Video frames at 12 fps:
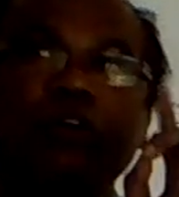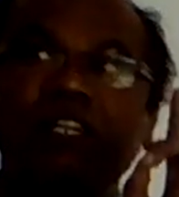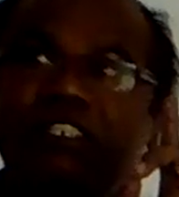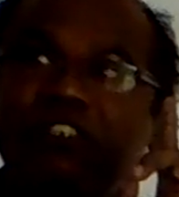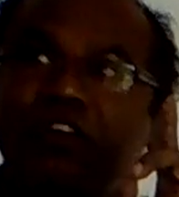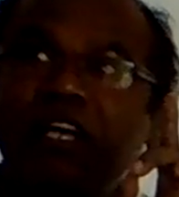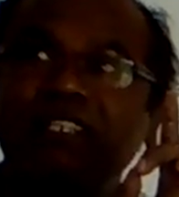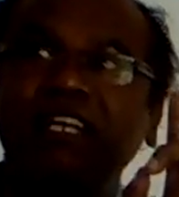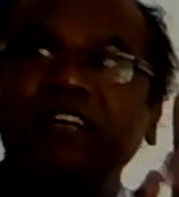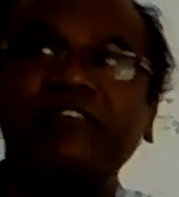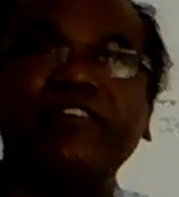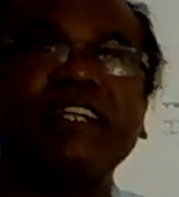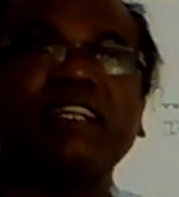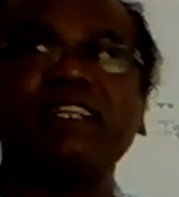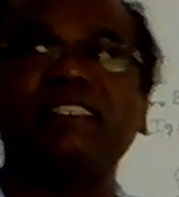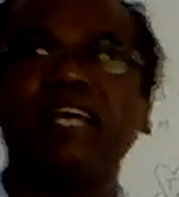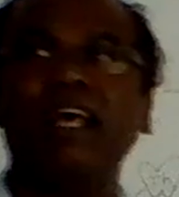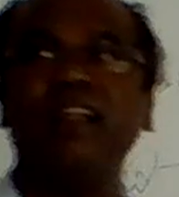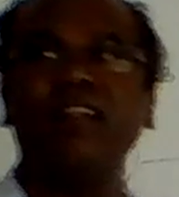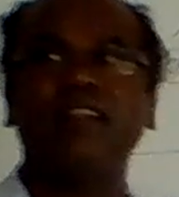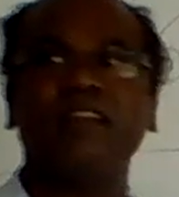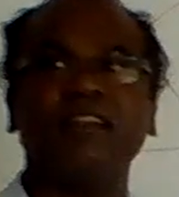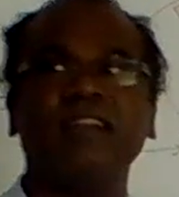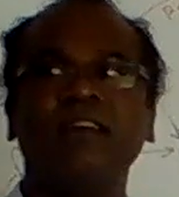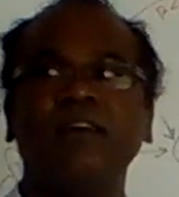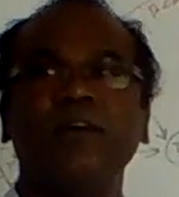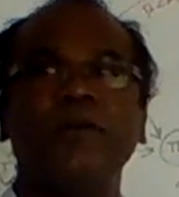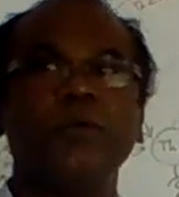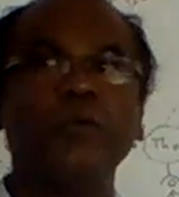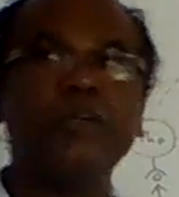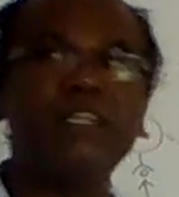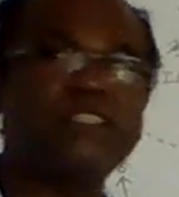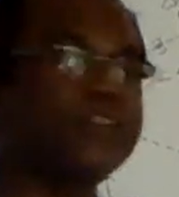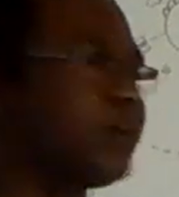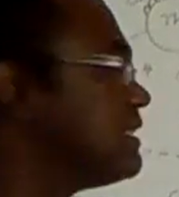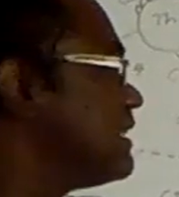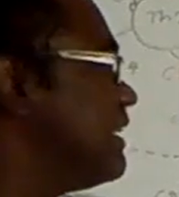destroys the infected cell? Who destroys the